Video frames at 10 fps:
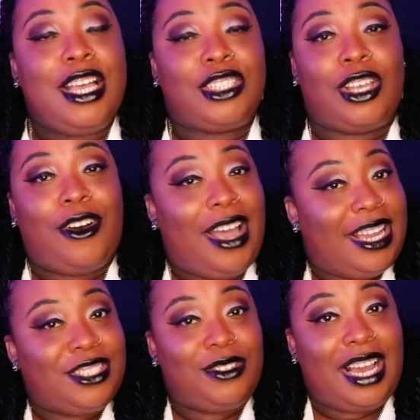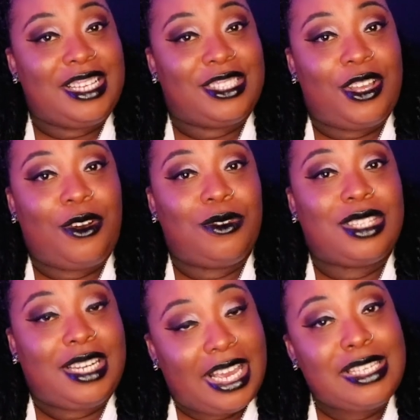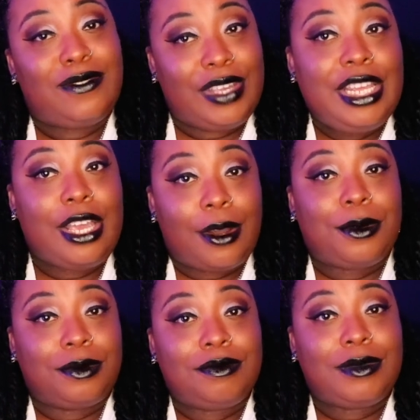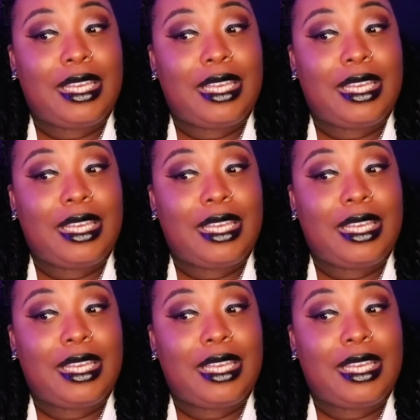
So as you guys know, the next video